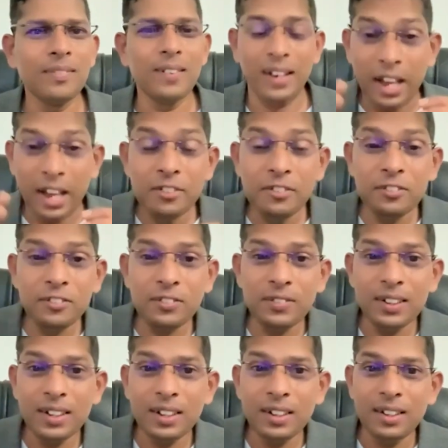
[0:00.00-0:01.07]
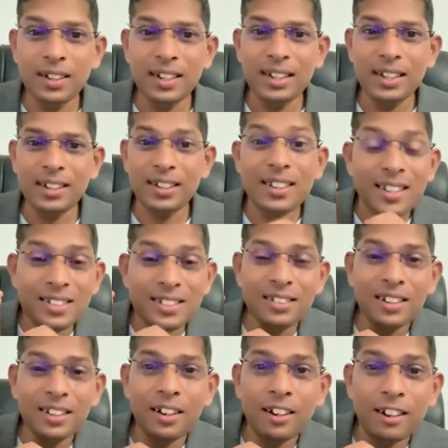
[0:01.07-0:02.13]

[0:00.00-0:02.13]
Life is